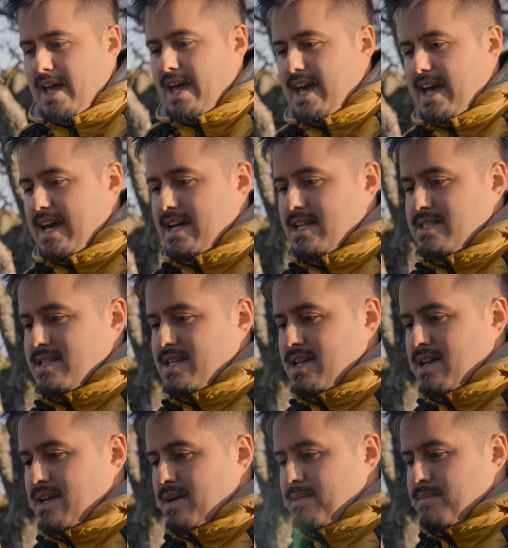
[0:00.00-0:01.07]
and
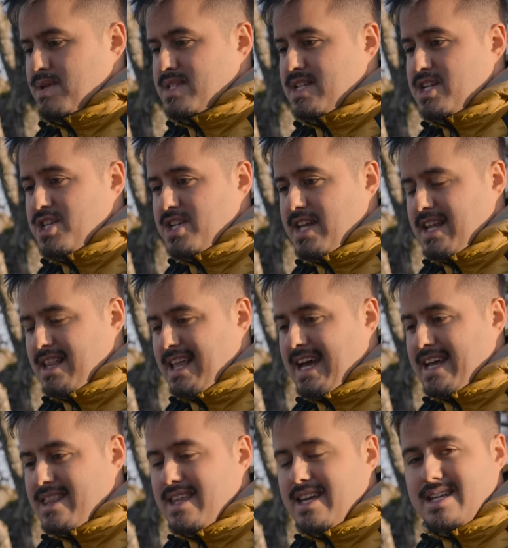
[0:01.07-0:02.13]
position it
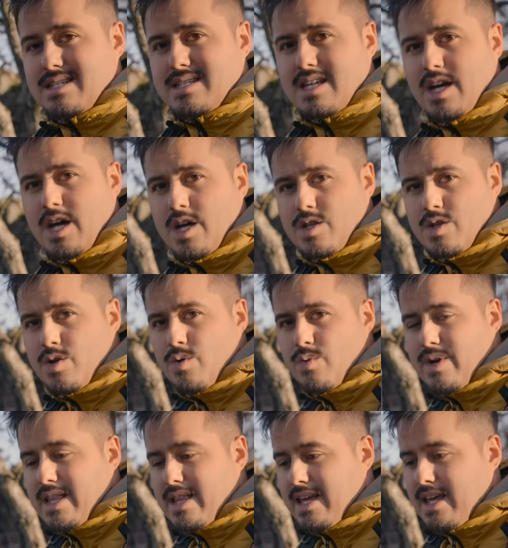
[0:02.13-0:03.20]
like this to
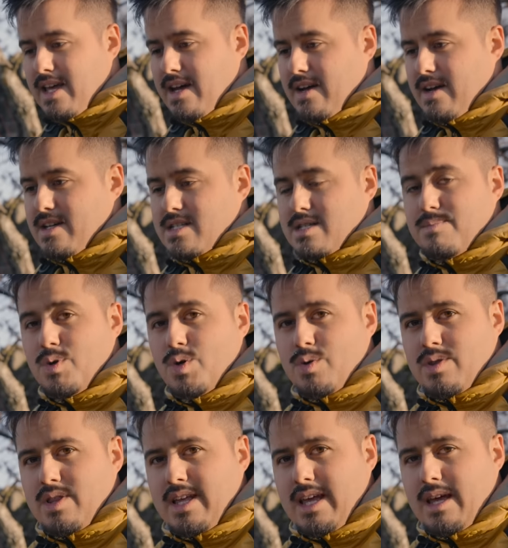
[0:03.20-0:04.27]
really
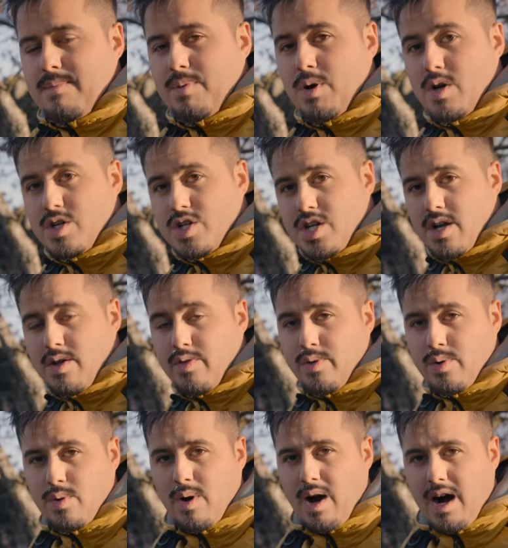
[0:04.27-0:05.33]
smoothly push
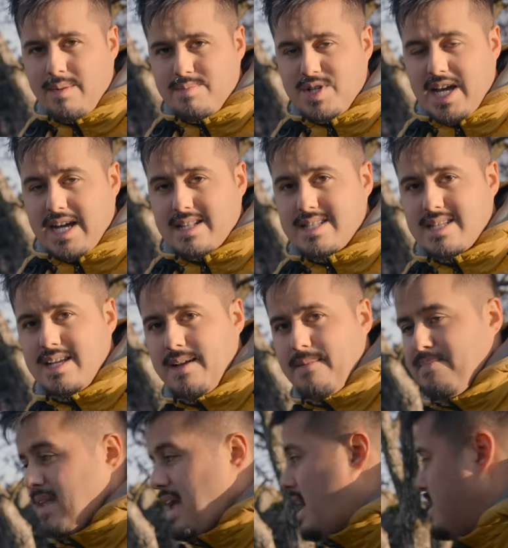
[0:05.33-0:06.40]
through objects.
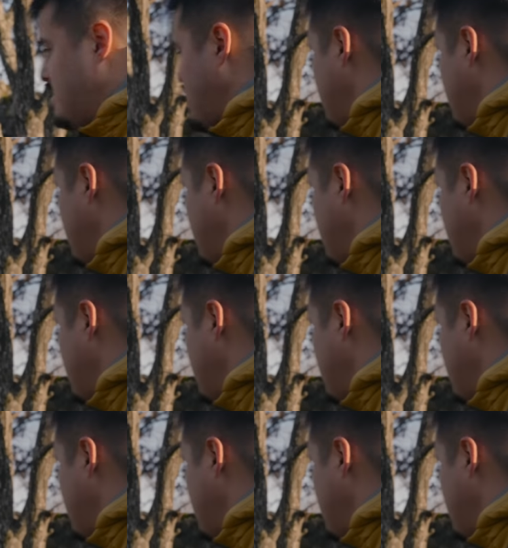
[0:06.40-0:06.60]
And